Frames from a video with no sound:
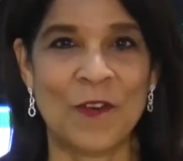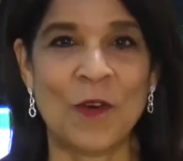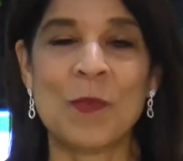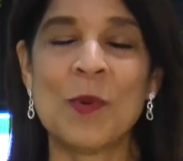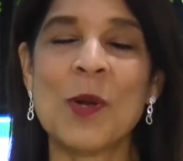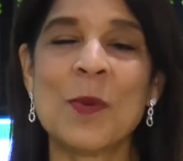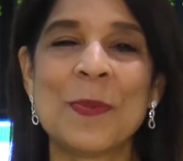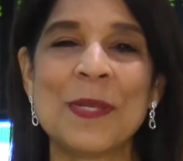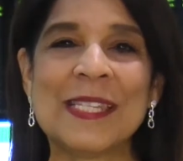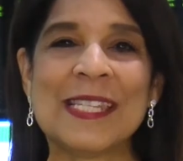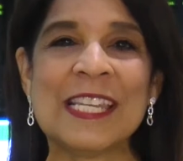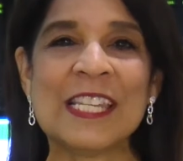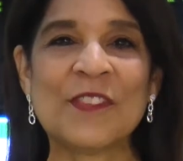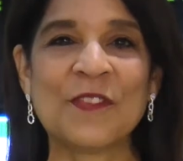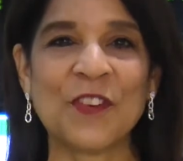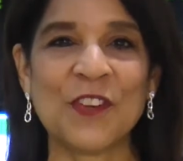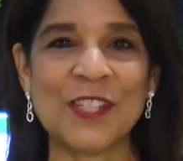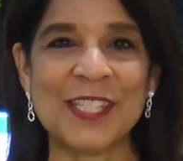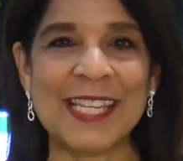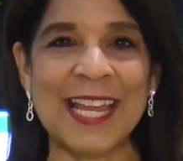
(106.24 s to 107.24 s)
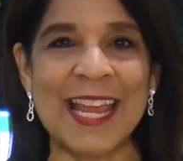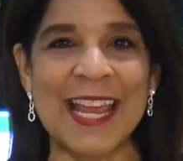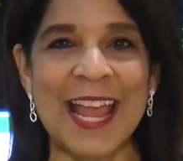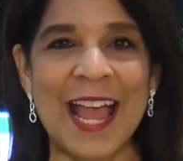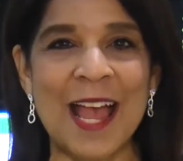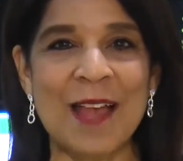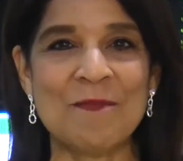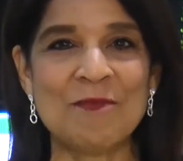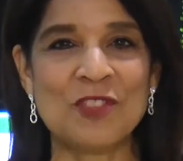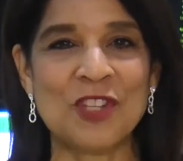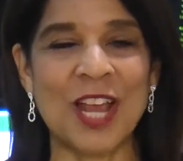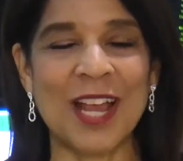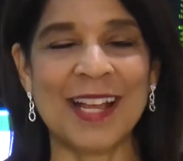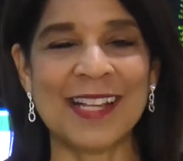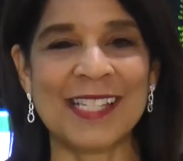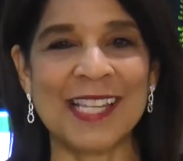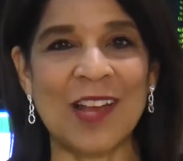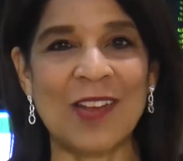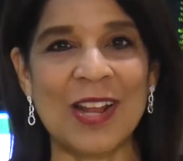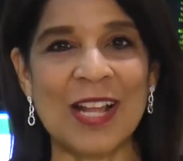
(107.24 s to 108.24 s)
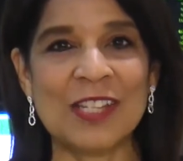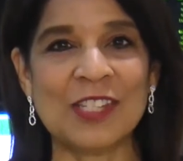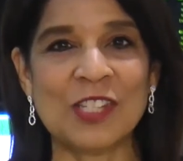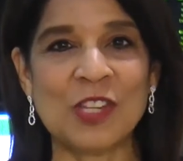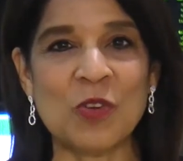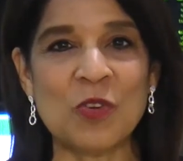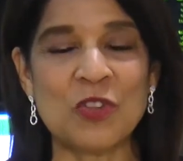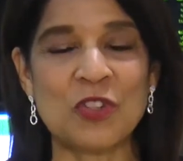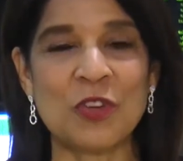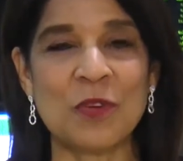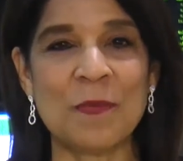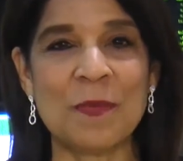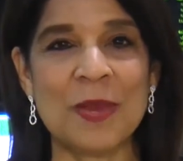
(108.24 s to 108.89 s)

For more Business First A M, check us out on social